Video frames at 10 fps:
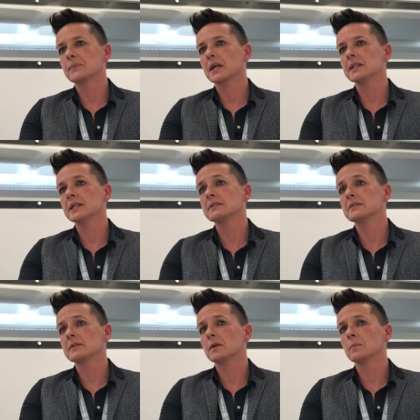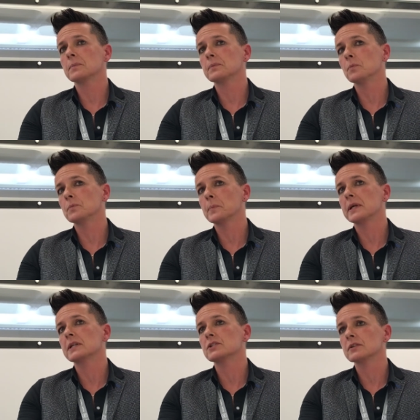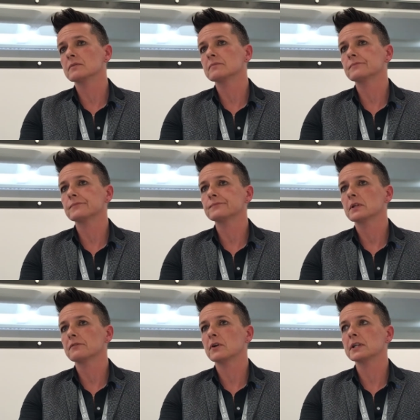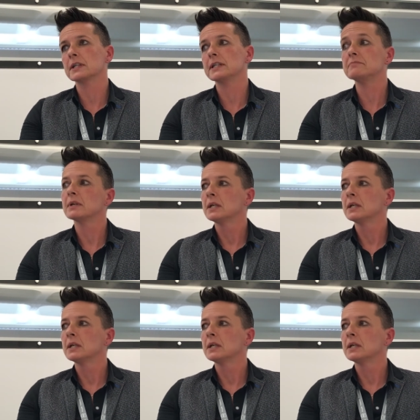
and then ended up on probation. Finally,